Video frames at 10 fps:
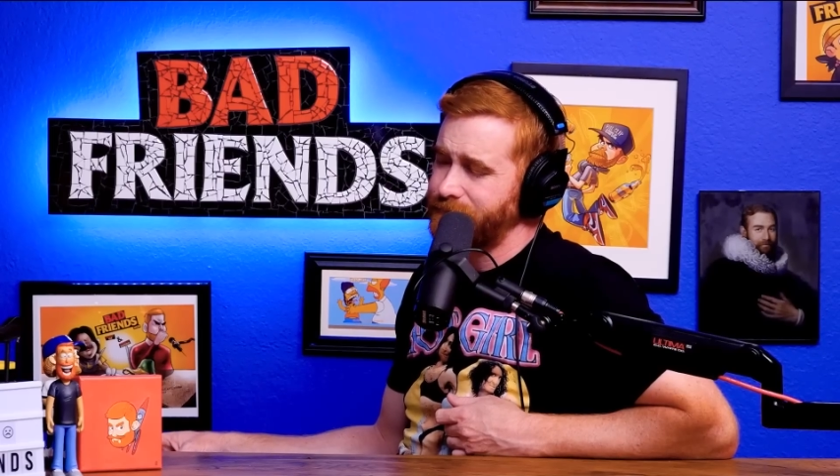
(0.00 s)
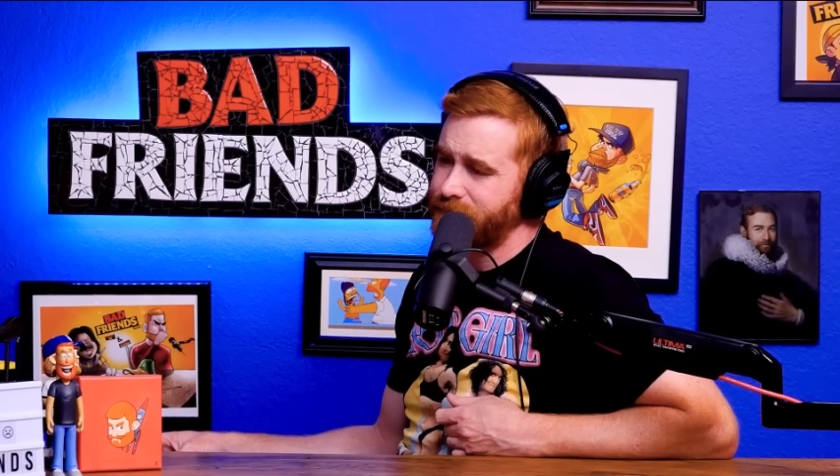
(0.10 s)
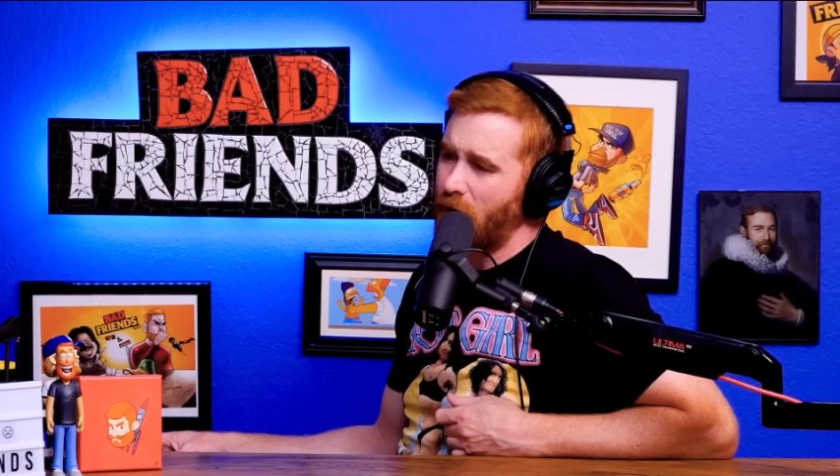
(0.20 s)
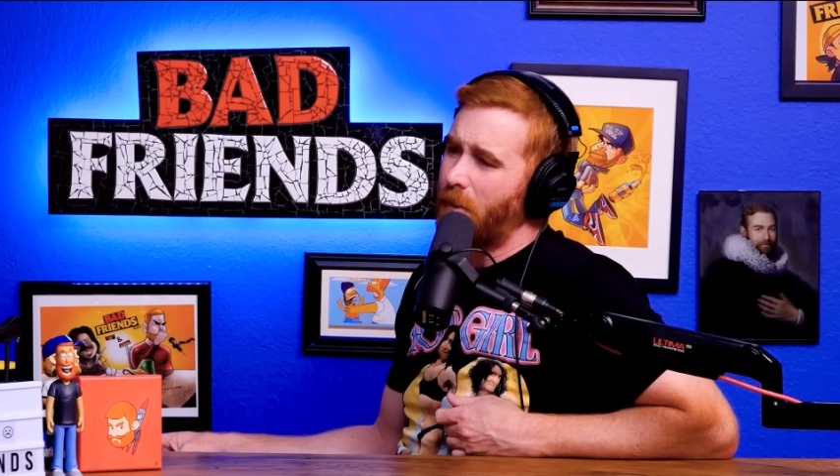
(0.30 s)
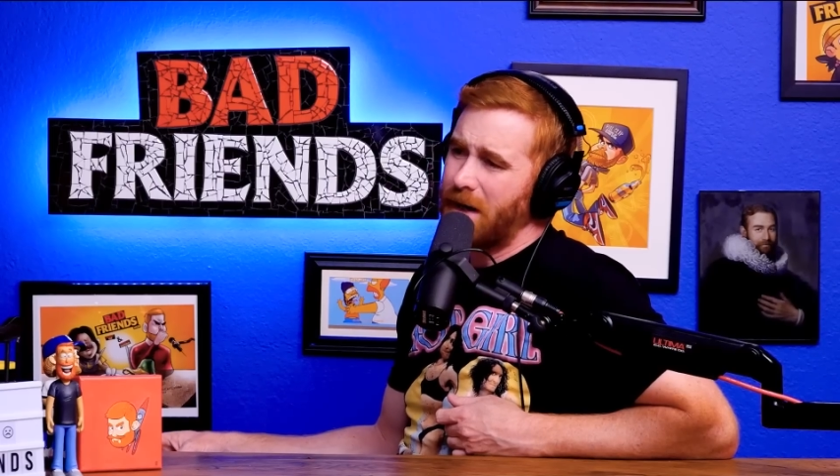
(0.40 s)

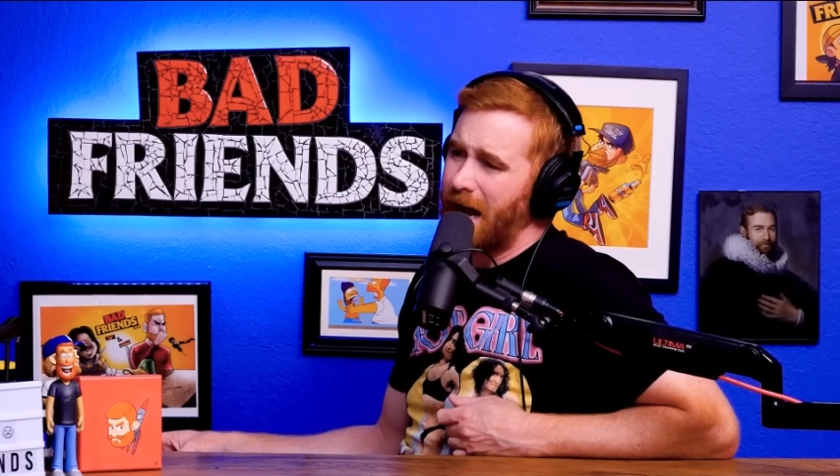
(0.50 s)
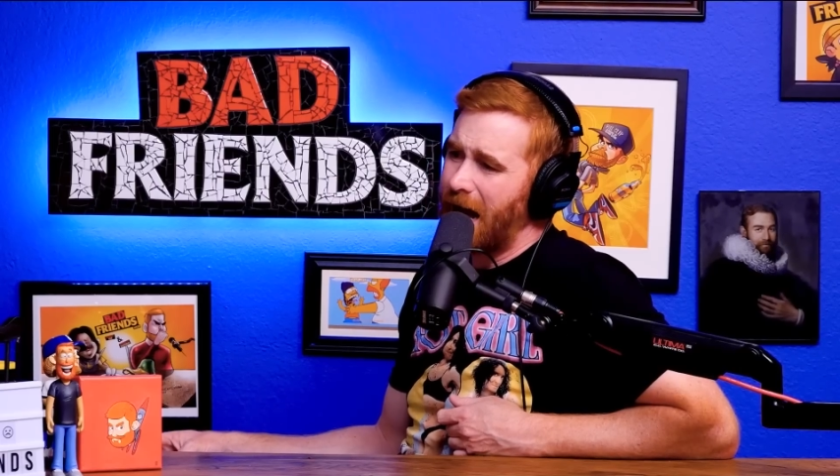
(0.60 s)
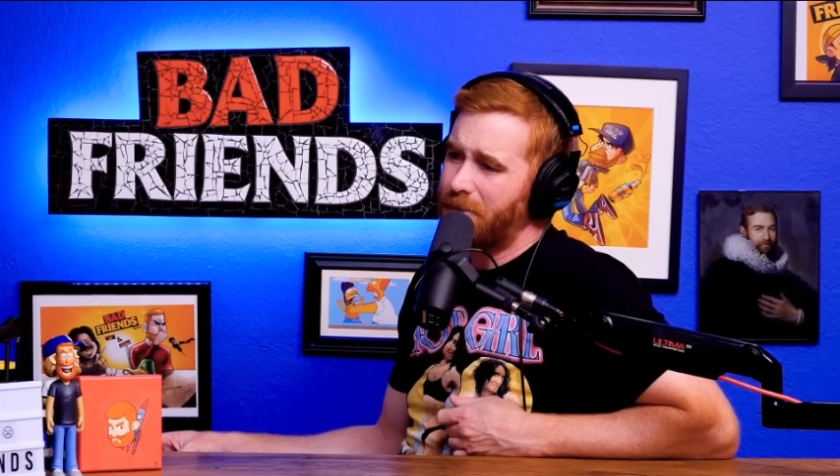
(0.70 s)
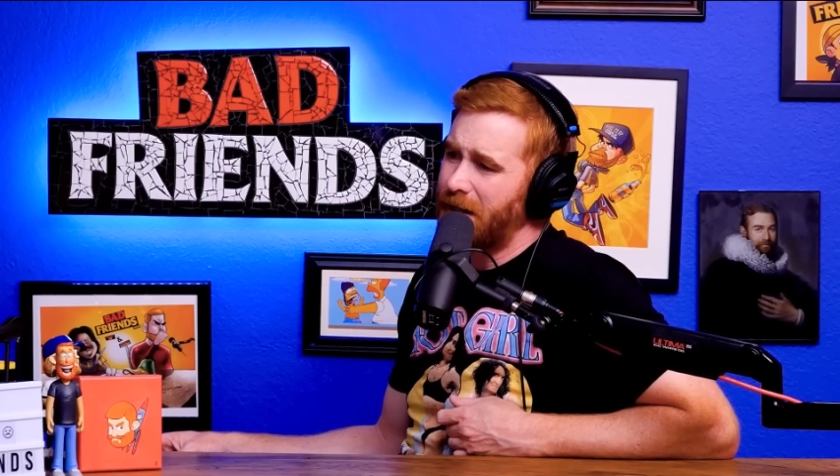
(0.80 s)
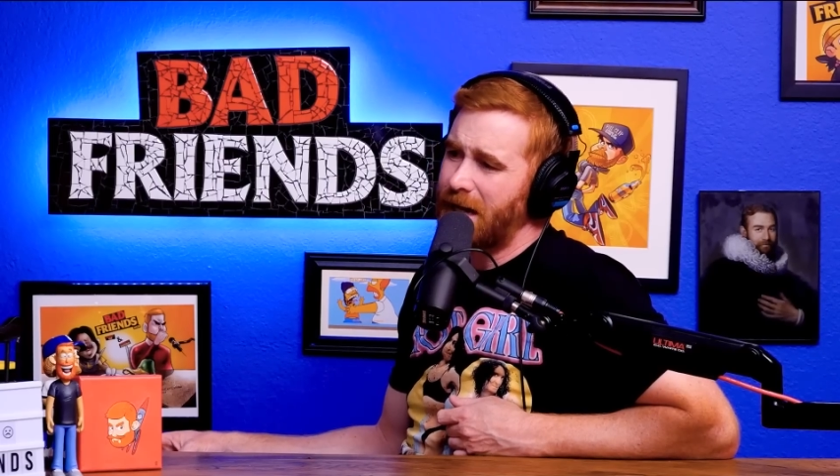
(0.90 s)
No, but,
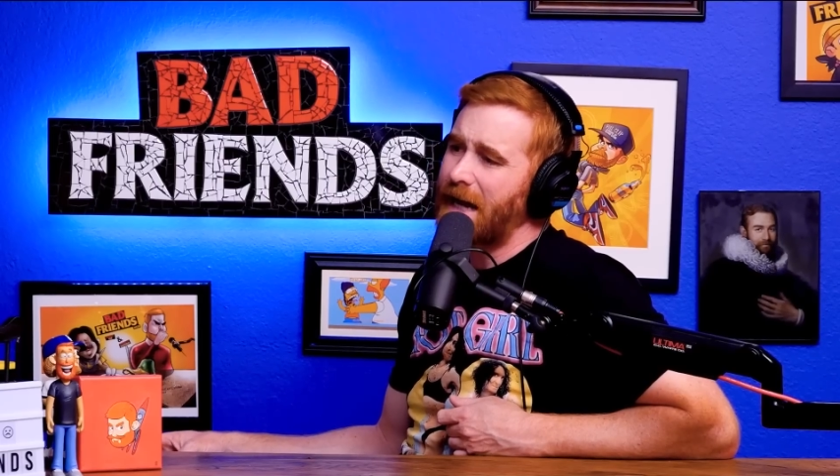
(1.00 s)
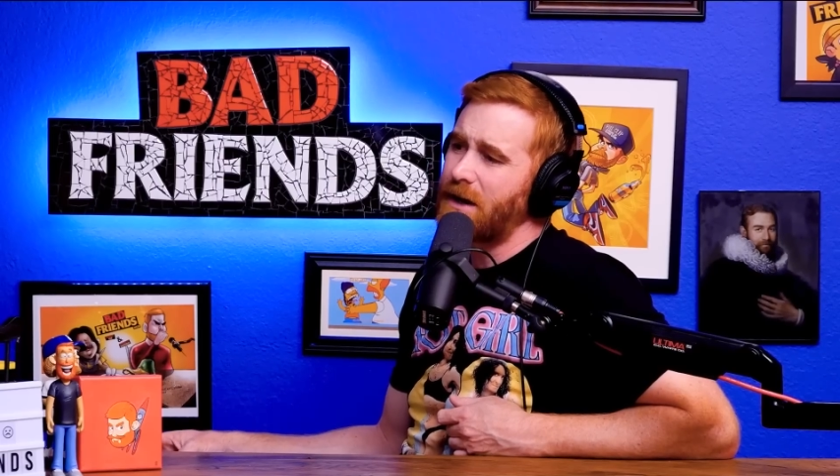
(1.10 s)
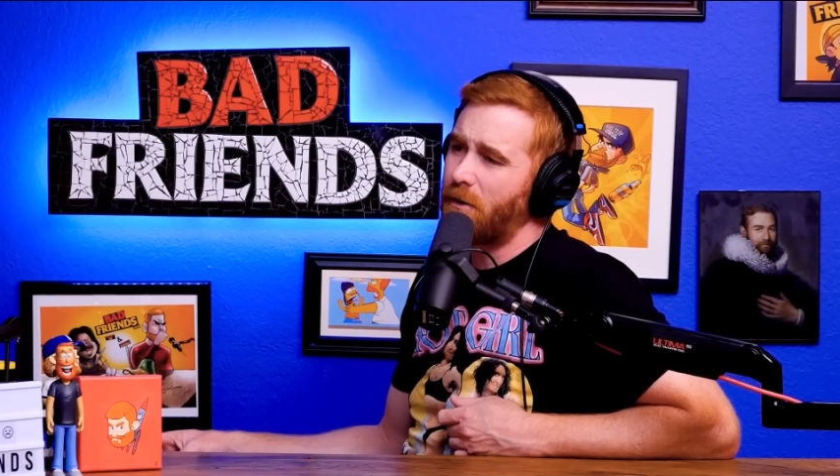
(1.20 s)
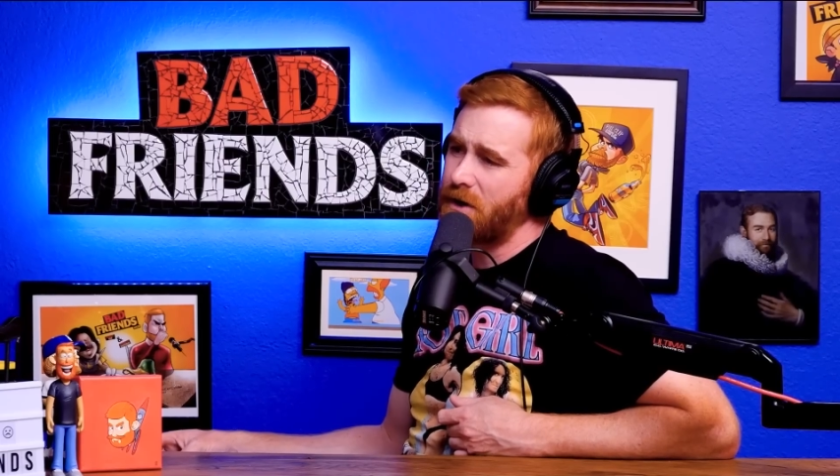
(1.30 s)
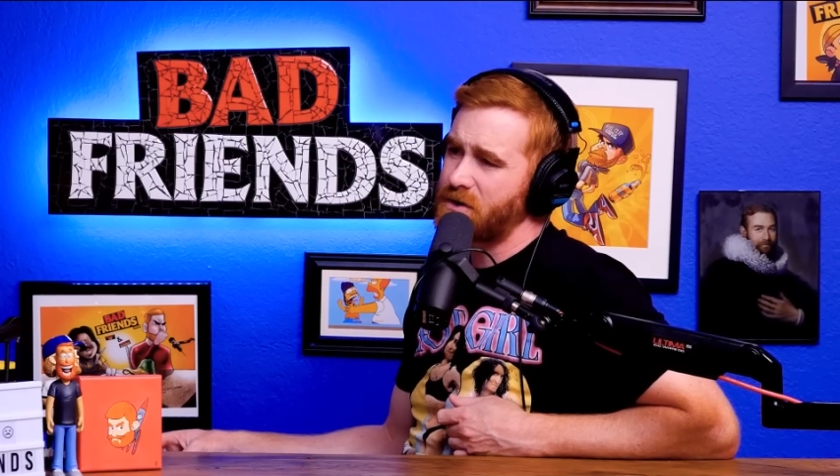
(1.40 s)
uh, but I know what you're